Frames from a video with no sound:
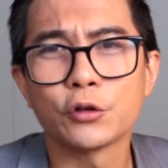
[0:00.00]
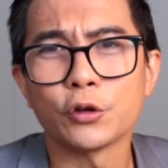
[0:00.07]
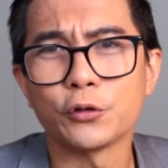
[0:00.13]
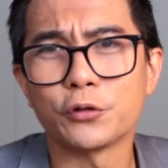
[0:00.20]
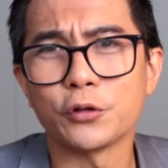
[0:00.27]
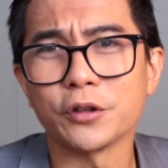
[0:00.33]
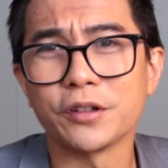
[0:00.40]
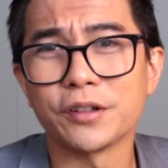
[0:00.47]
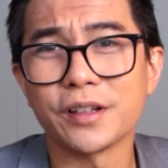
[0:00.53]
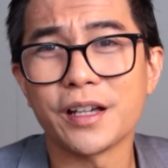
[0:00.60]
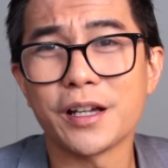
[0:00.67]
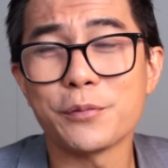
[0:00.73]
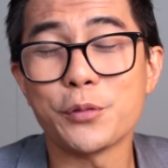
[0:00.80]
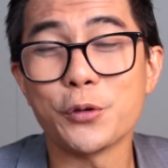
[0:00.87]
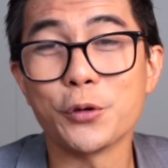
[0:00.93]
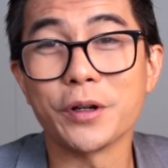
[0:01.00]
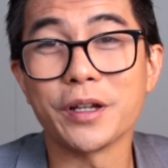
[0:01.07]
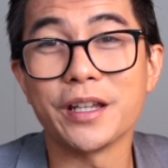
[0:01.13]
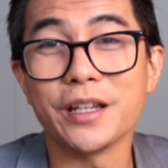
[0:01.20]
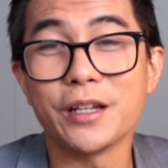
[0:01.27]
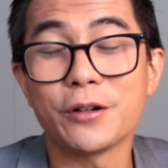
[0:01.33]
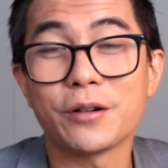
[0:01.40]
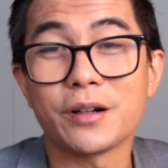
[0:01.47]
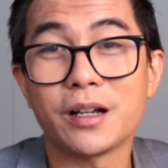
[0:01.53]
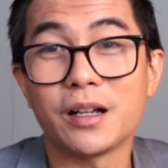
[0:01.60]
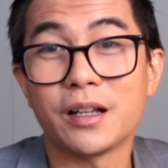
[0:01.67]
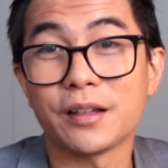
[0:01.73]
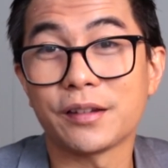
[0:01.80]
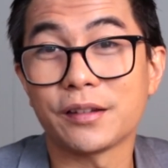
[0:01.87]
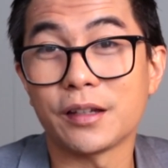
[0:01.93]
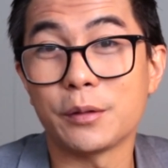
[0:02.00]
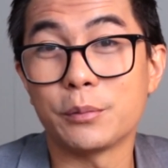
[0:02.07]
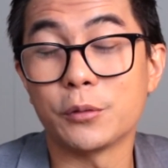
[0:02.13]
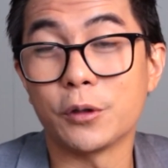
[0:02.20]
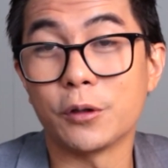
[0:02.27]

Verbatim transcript: So for example, here are some